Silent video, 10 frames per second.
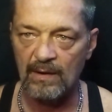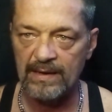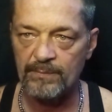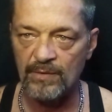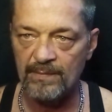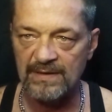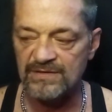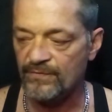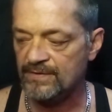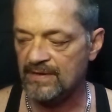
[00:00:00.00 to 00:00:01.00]
I ain't putting
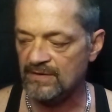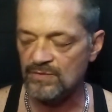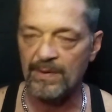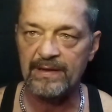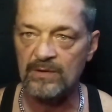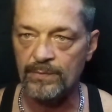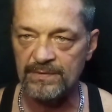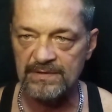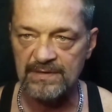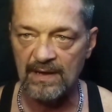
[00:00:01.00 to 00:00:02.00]
myself in danger by
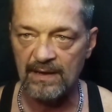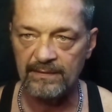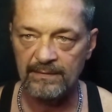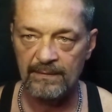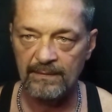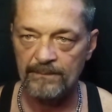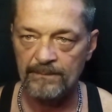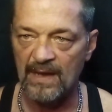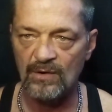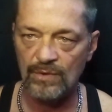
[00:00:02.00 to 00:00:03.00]
helping this guy.
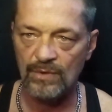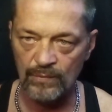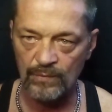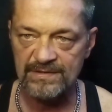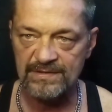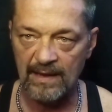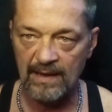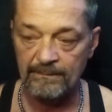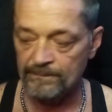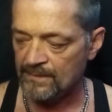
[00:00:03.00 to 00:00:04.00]
I don't know this
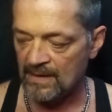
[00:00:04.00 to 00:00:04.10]
guy.